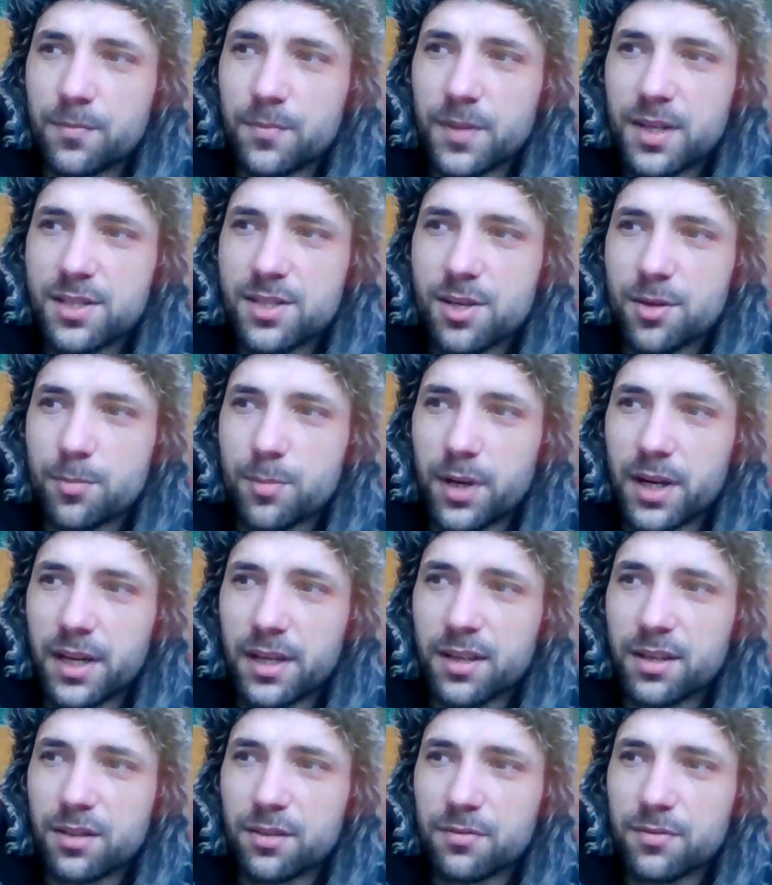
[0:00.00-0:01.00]
It's a
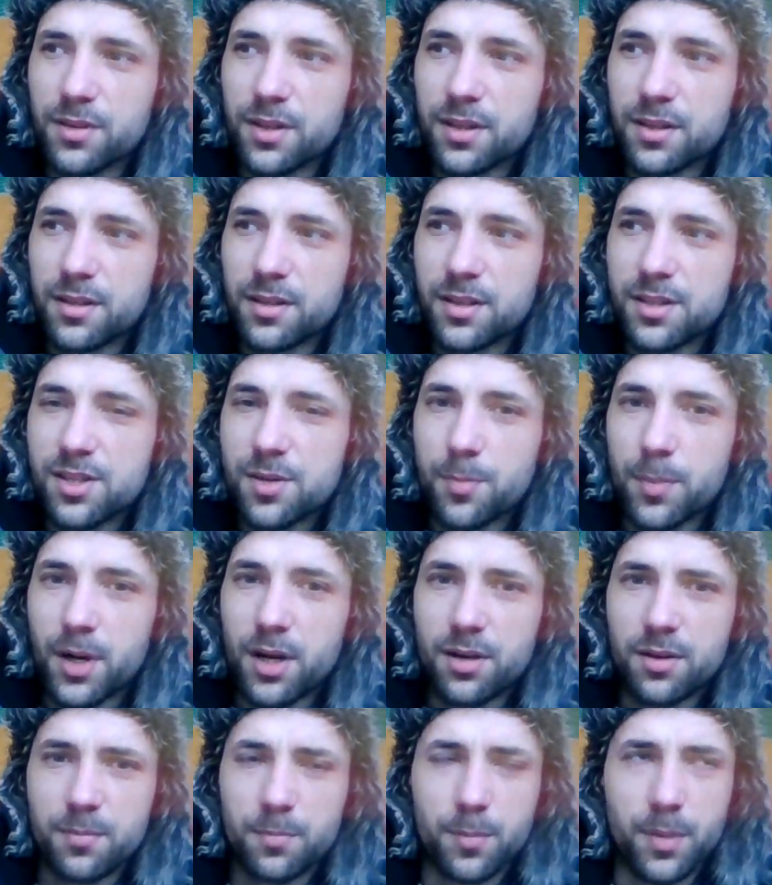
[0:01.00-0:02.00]
breaking of it's a
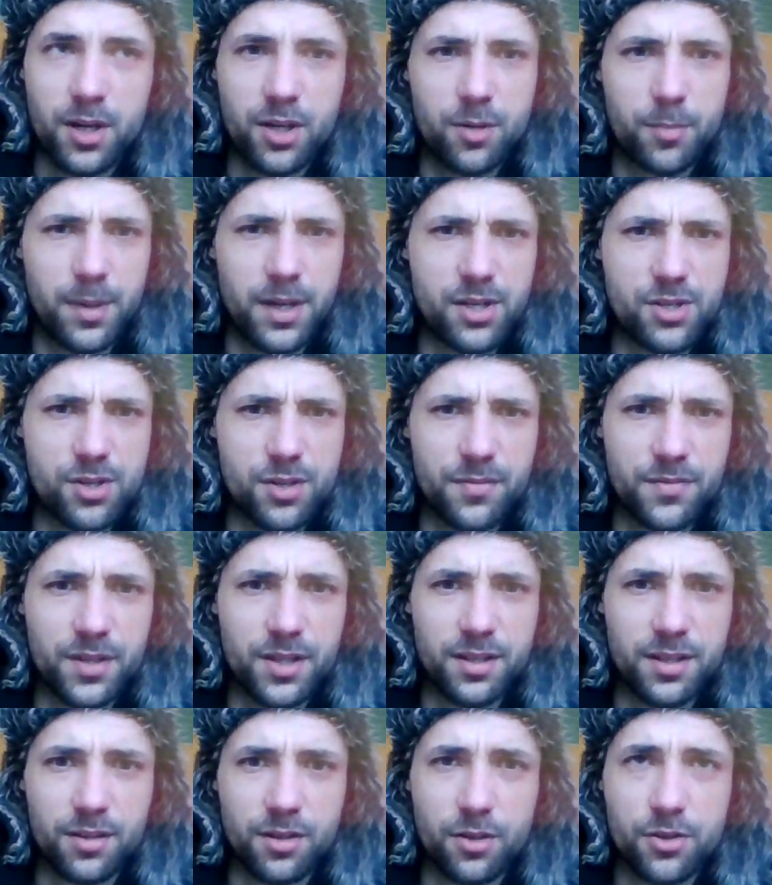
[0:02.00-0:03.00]
perturbation of
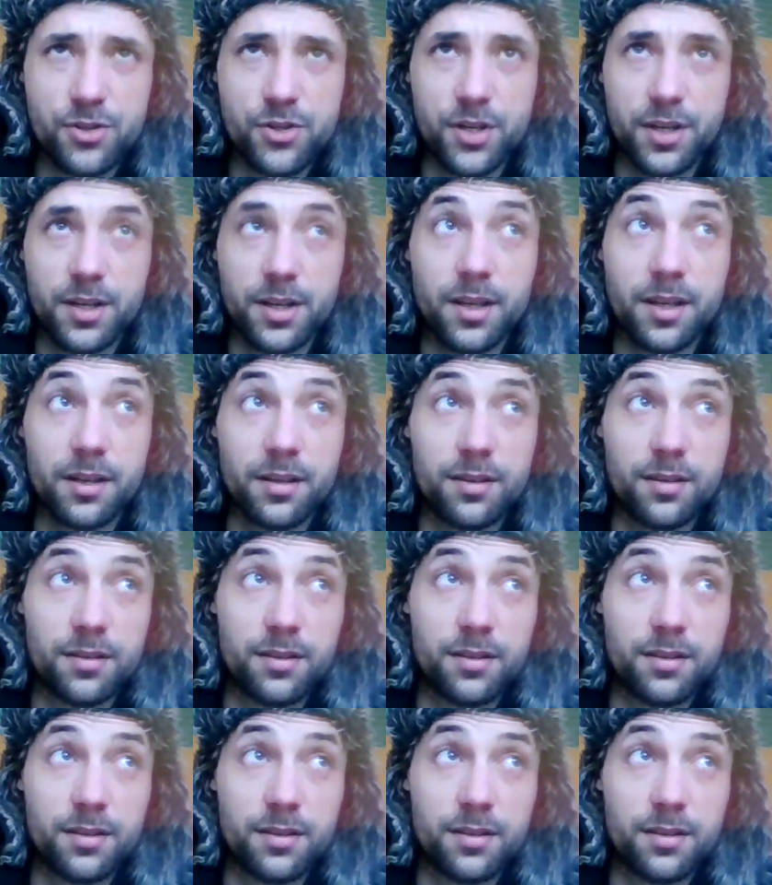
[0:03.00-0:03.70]
the logic,